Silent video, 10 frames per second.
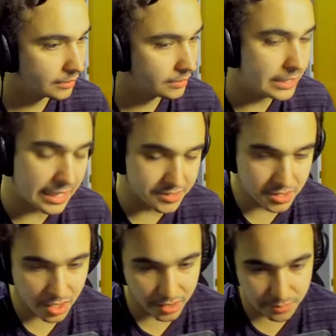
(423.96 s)
He has to
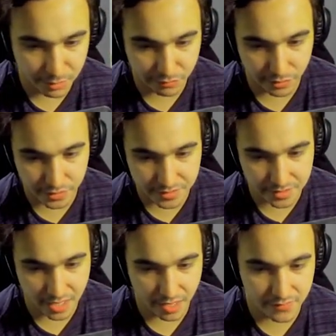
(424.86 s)
talk to me first, and
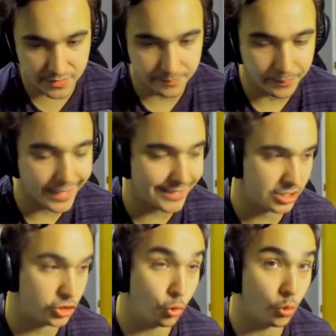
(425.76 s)
I have to
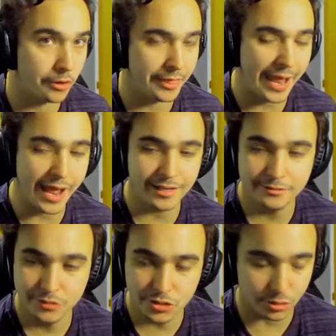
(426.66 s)
endure that
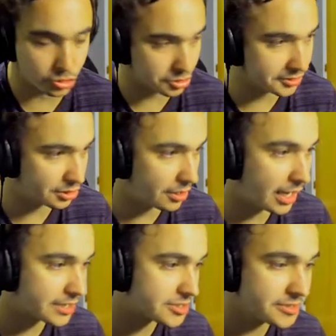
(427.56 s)
social
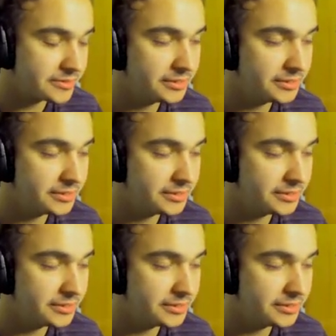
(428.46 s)
interaction.